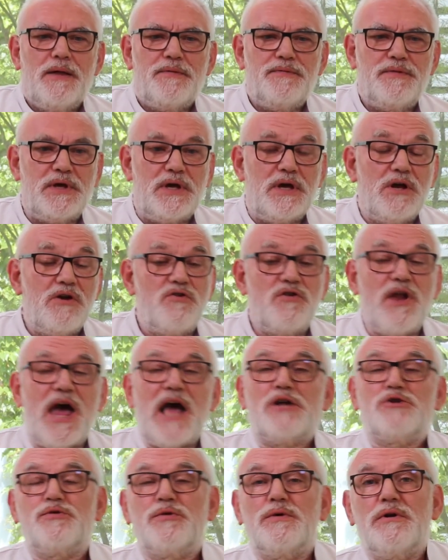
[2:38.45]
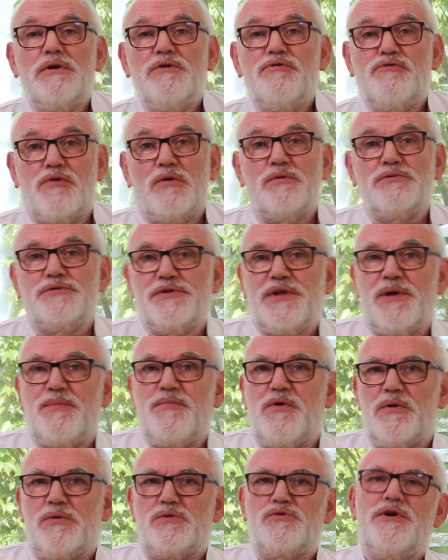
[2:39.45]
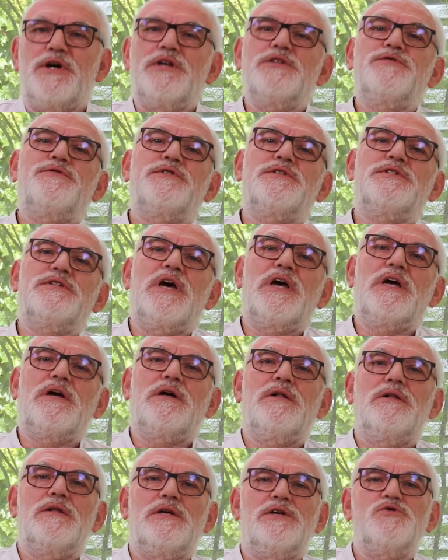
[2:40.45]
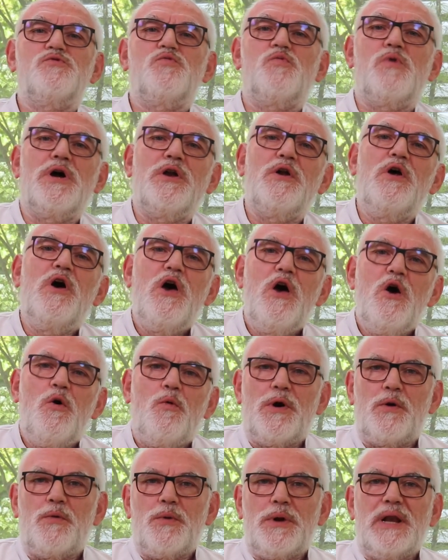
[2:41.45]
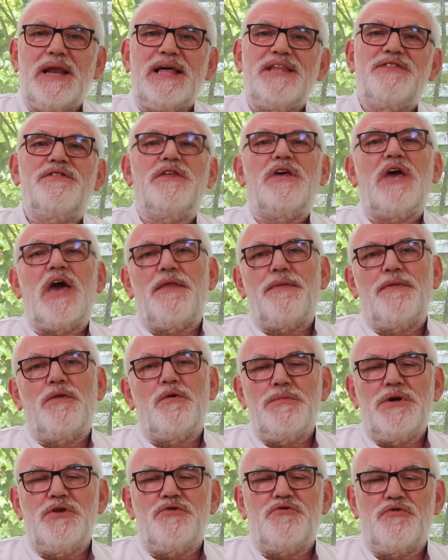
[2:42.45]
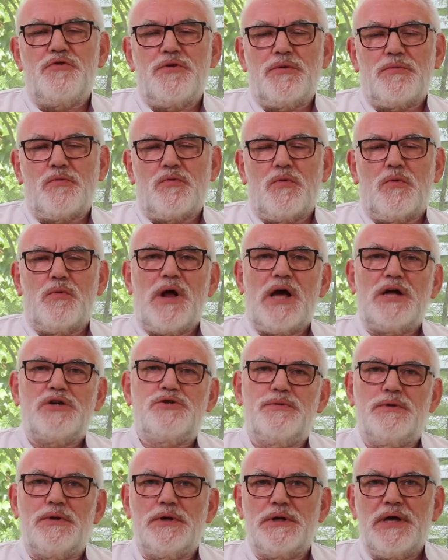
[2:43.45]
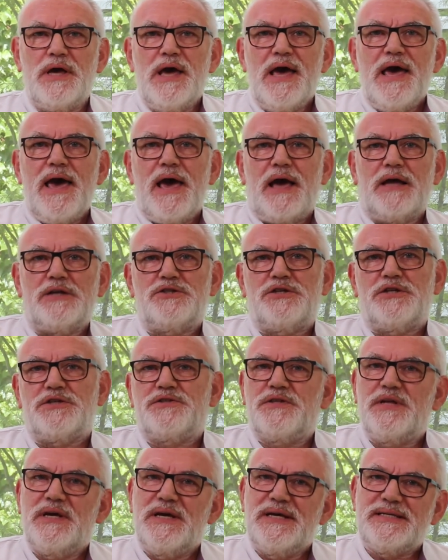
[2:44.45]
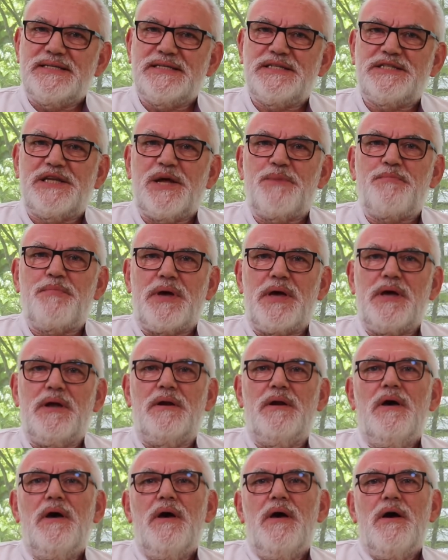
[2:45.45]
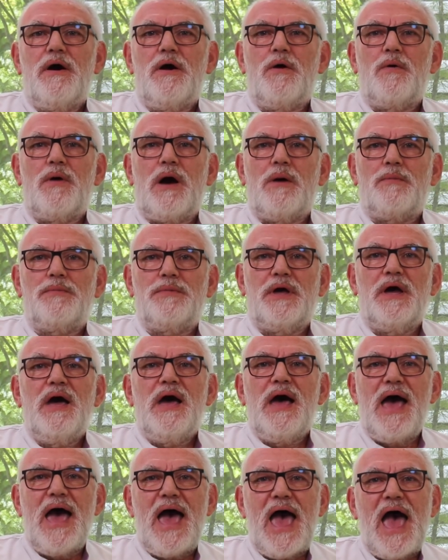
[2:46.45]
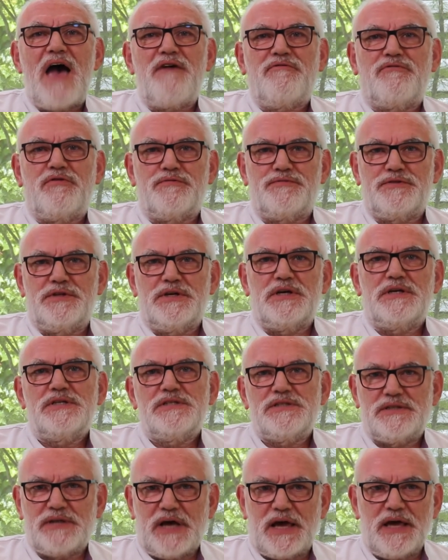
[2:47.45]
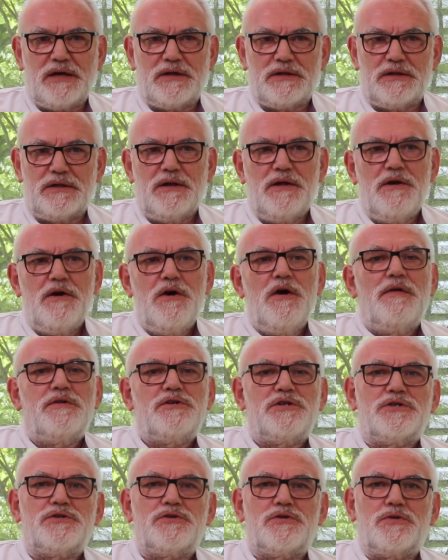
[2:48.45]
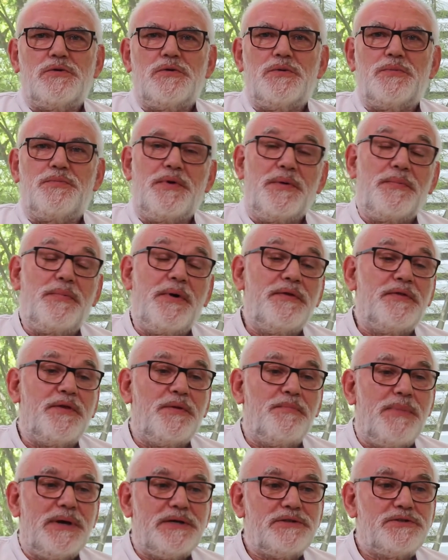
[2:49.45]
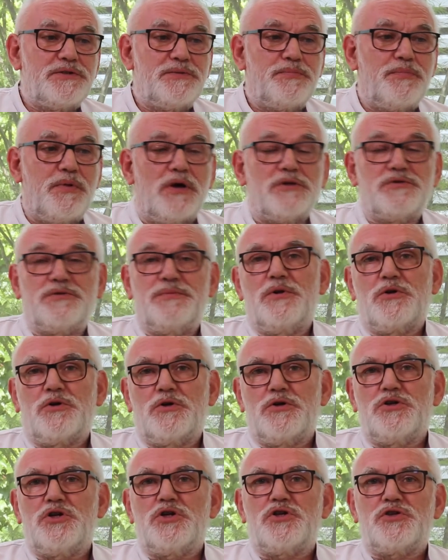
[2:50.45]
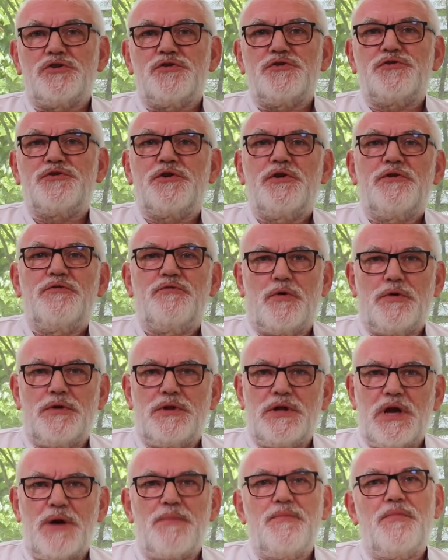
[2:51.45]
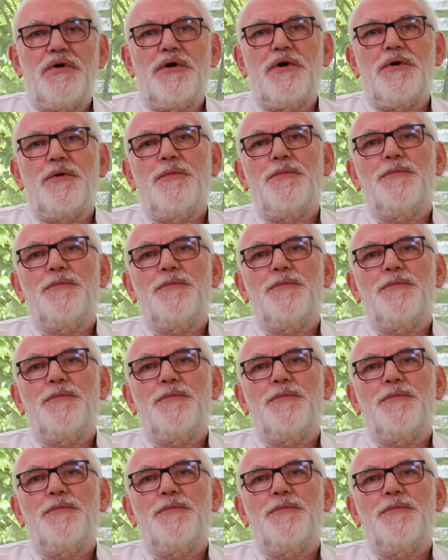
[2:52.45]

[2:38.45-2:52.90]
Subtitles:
the natural frozen embryo transfer cycle is one where we let the endometrium grow naturally and just step in around the half of the cycle, just to prepare the best possible conditions for the embryo.